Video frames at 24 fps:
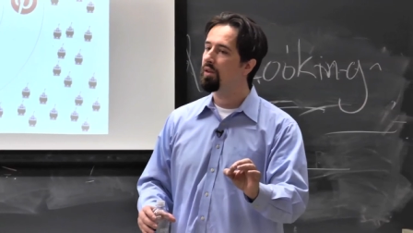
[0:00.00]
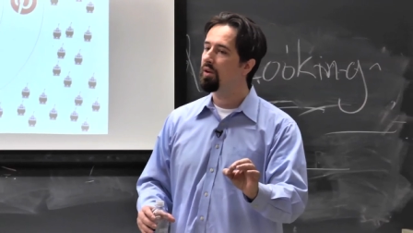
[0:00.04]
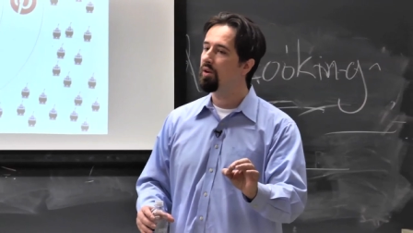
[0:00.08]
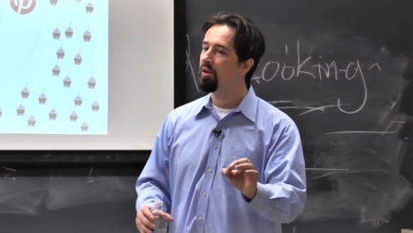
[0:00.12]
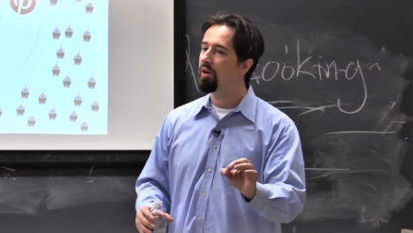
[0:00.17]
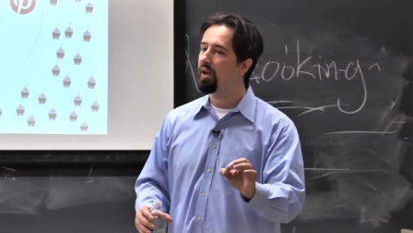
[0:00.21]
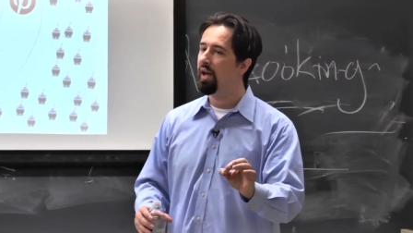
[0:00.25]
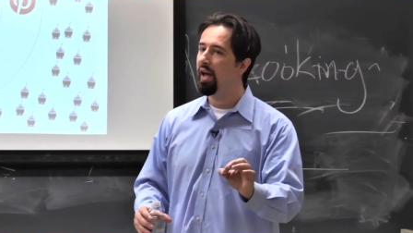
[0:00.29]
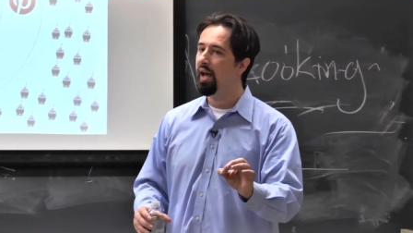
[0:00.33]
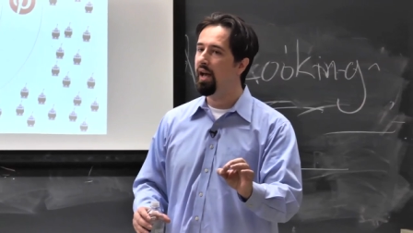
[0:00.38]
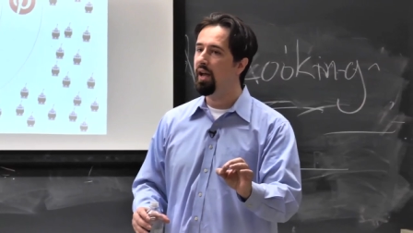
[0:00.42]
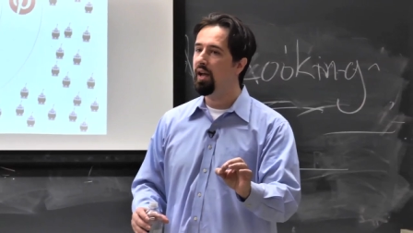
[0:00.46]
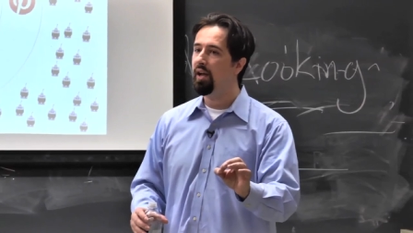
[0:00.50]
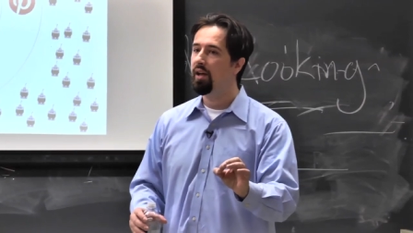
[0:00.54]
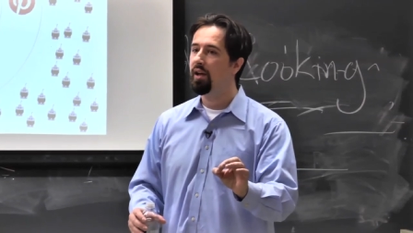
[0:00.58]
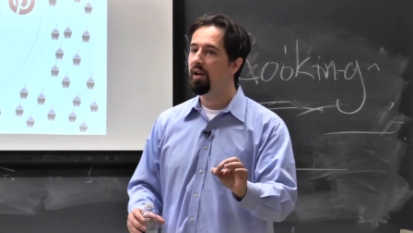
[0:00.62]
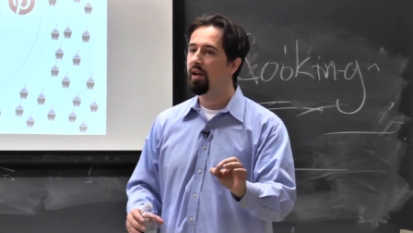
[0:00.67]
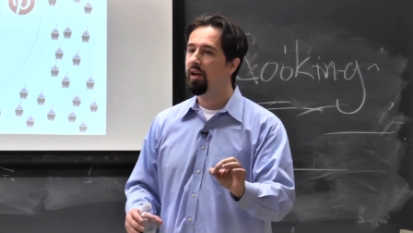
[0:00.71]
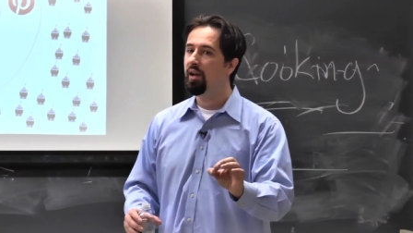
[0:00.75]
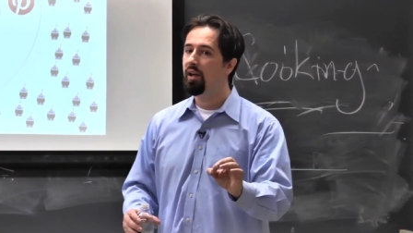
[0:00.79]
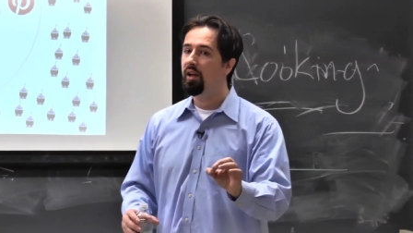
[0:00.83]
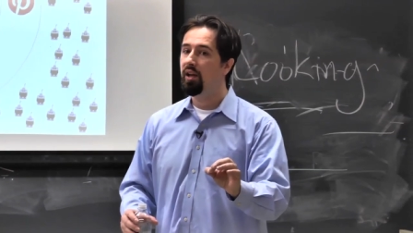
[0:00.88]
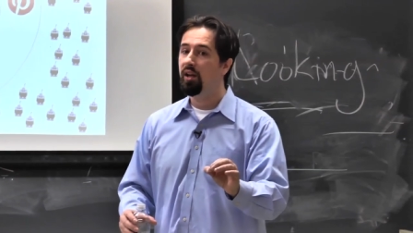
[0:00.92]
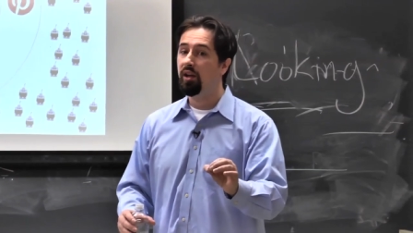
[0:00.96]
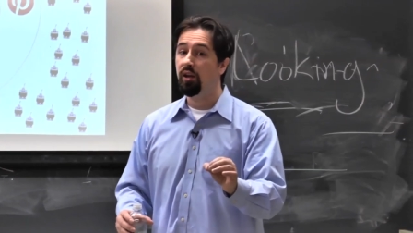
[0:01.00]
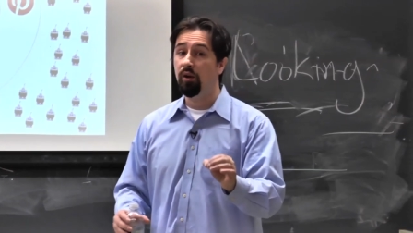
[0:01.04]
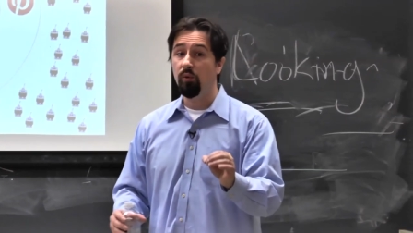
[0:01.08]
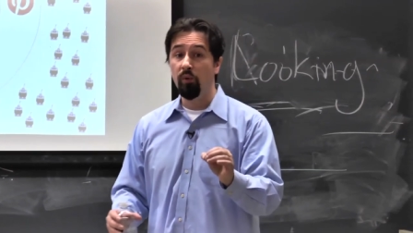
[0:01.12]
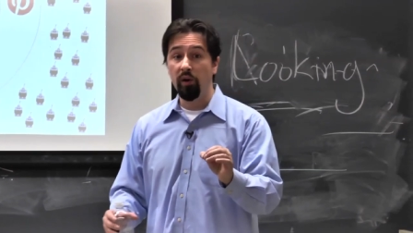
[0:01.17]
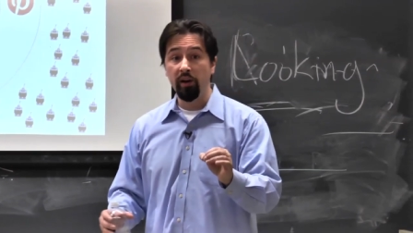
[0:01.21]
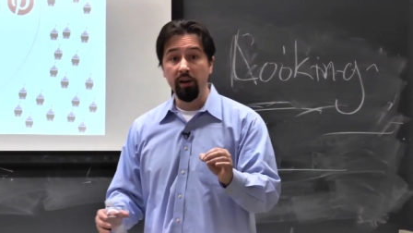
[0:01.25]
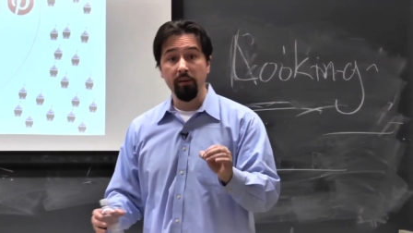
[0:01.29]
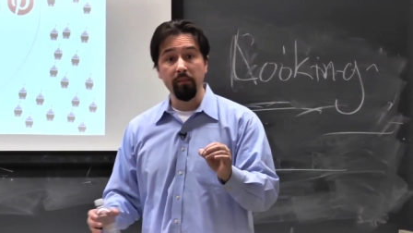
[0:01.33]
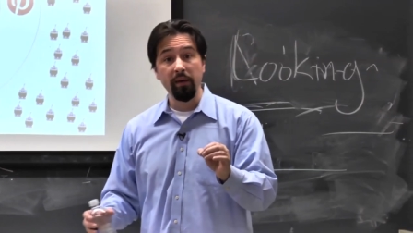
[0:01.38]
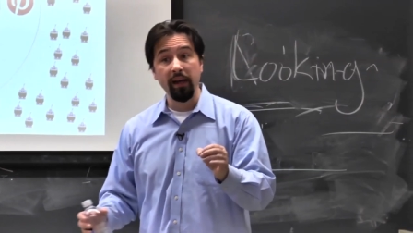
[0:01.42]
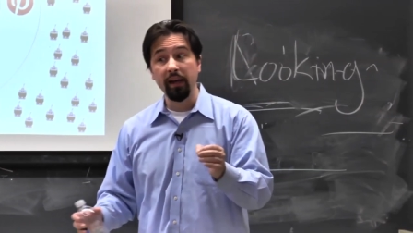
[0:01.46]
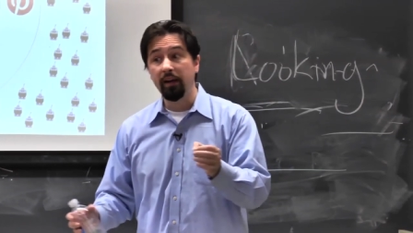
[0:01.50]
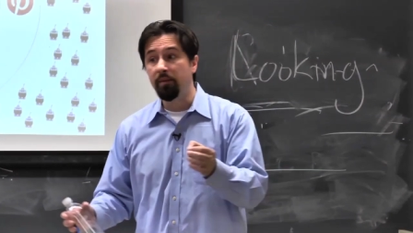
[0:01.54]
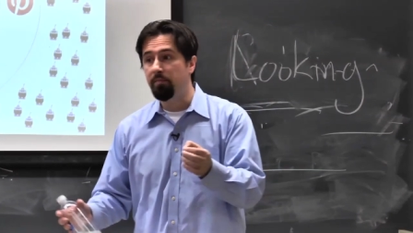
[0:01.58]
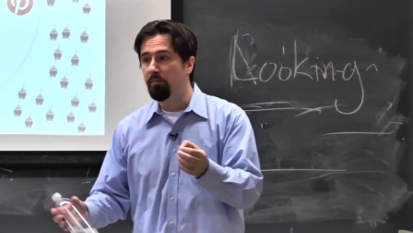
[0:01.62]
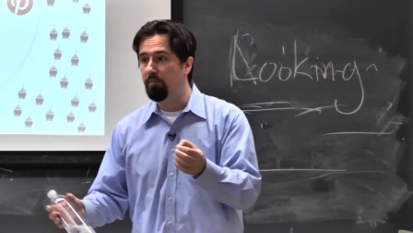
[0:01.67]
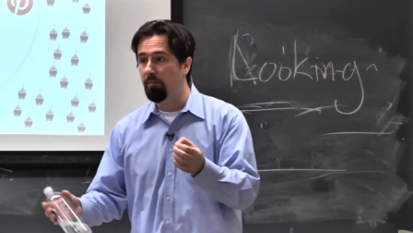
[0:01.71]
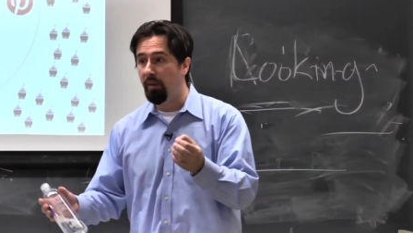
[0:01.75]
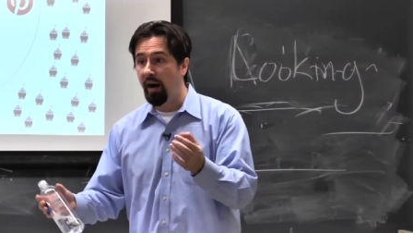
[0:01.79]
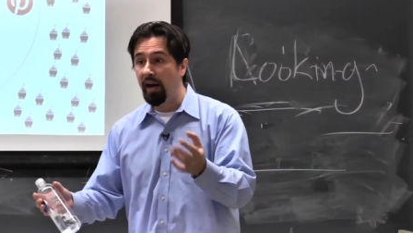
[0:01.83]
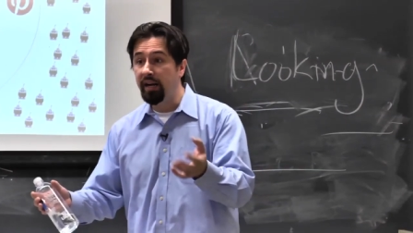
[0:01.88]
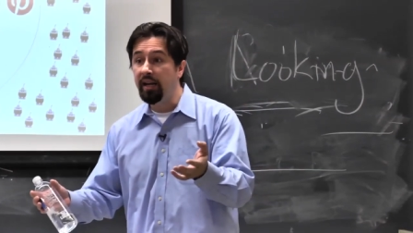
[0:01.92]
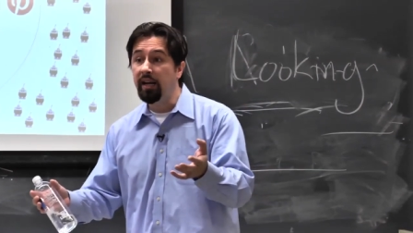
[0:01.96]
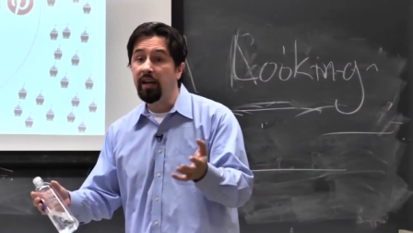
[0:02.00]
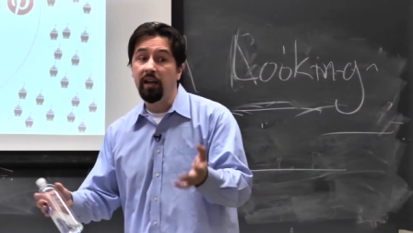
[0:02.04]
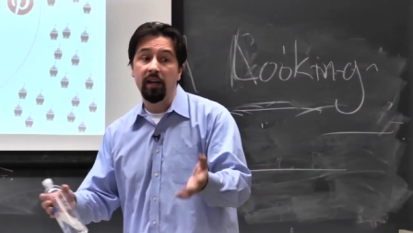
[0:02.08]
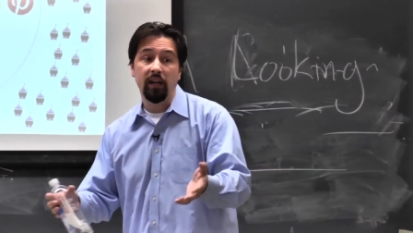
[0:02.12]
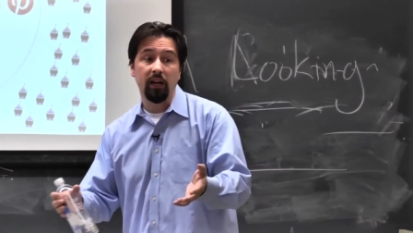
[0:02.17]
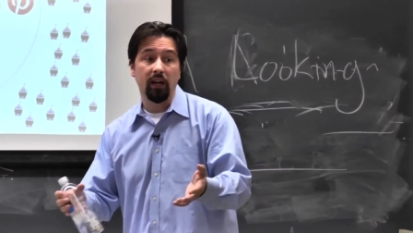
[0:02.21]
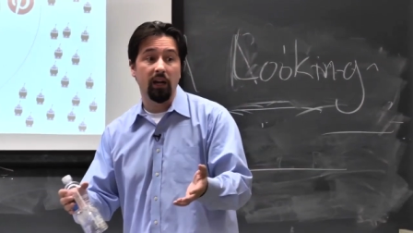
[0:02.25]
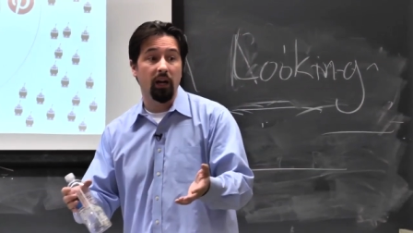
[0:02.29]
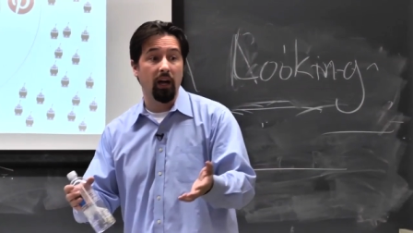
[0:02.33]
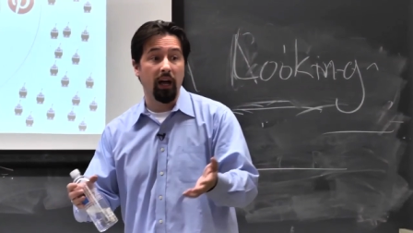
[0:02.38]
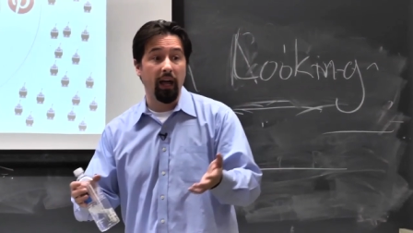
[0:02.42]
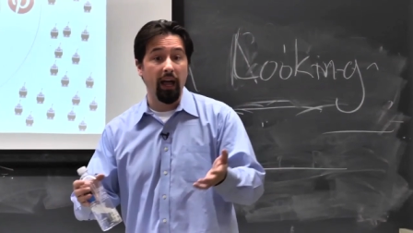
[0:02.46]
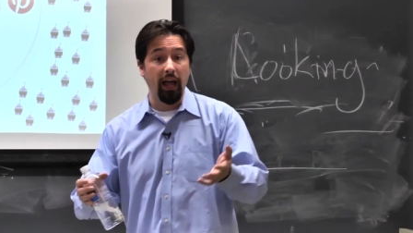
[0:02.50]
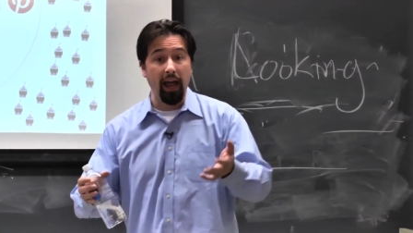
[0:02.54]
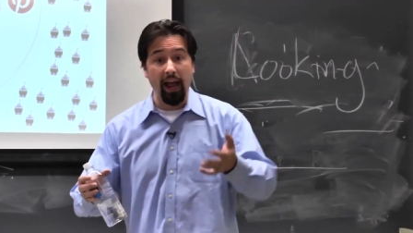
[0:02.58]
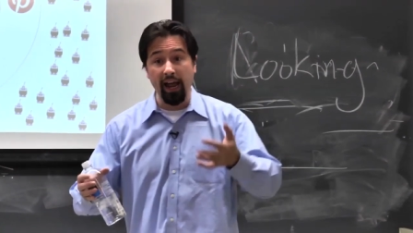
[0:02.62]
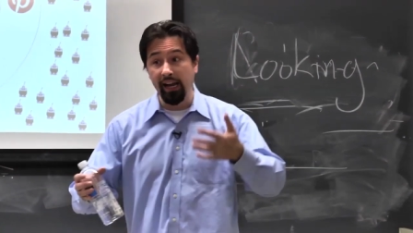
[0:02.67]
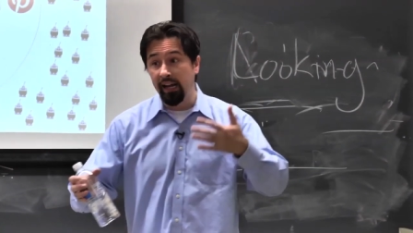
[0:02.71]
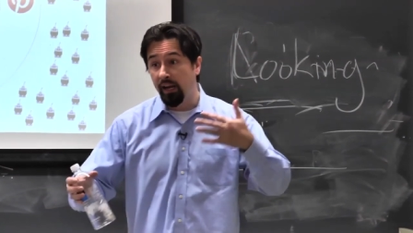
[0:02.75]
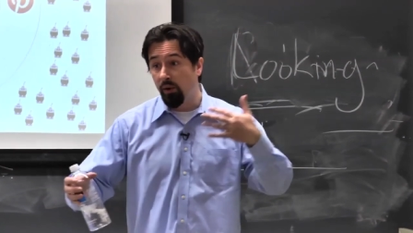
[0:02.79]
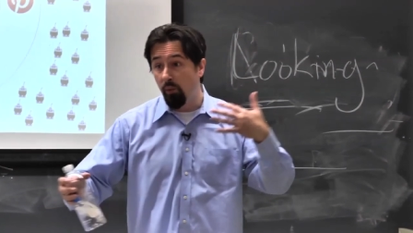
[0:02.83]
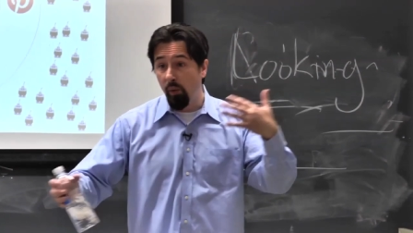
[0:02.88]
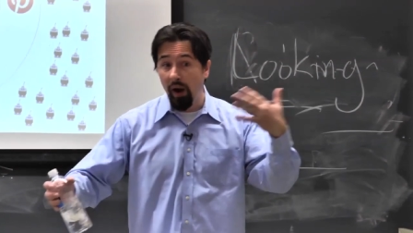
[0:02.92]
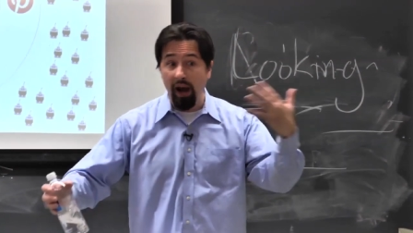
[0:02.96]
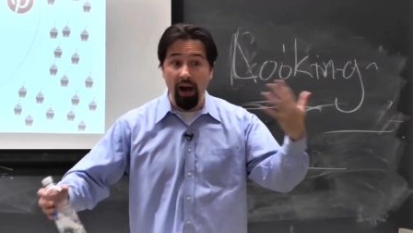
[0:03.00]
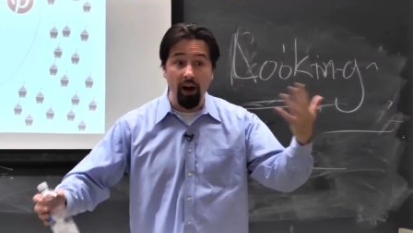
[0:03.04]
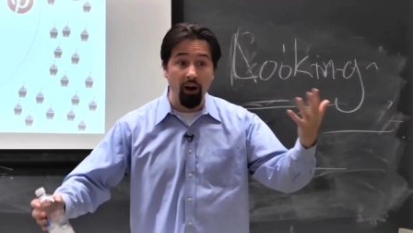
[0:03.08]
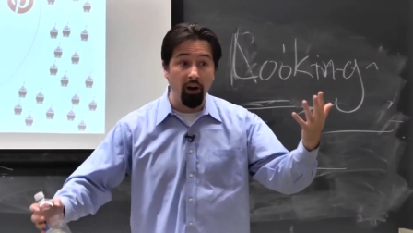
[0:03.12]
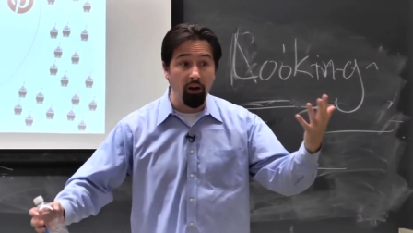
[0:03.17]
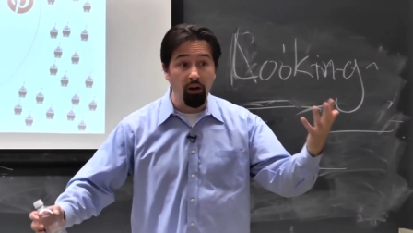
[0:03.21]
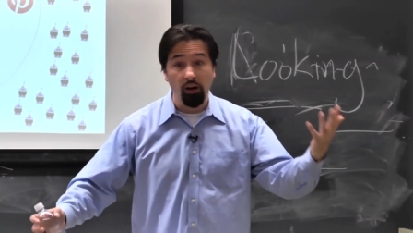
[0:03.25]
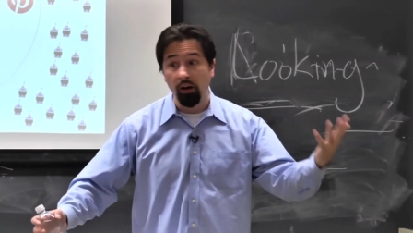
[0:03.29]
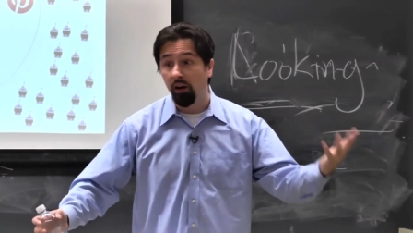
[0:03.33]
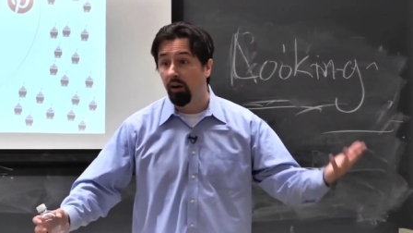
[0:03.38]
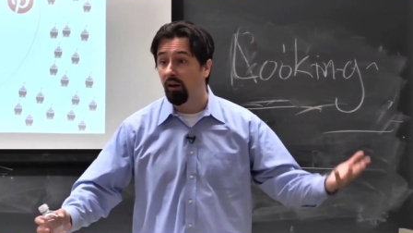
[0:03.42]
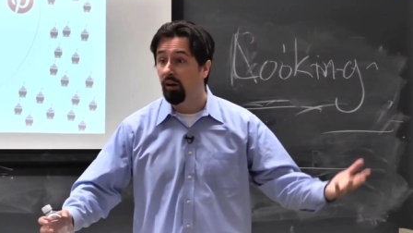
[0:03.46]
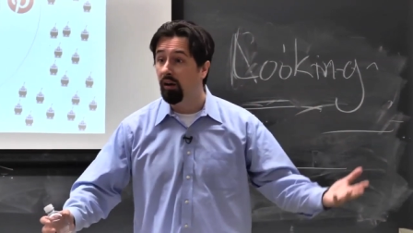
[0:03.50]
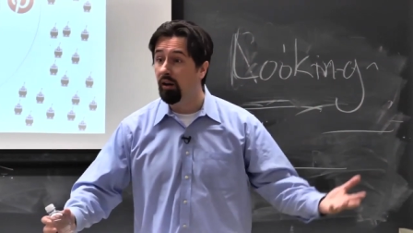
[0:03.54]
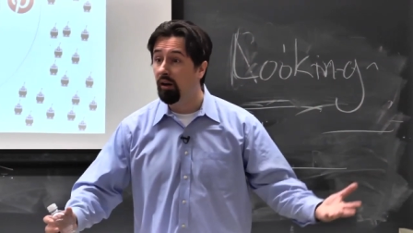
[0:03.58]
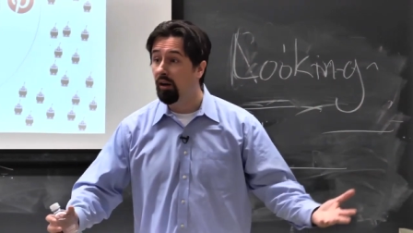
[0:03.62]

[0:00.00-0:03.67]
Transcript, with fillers: Okay? You want to make money anywhere